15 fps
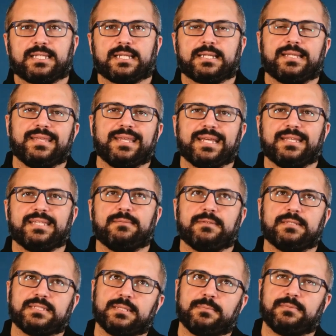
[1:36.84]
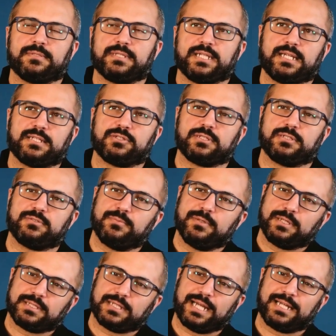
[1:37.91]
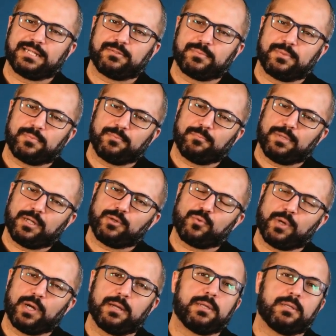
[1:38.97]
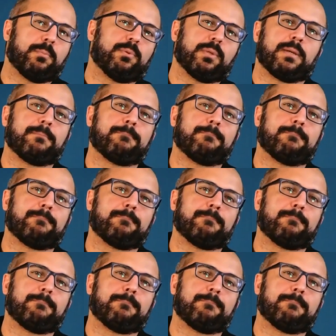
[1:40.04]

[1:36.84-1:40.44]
in, and even some of the engines for the tanks we will be acquiring were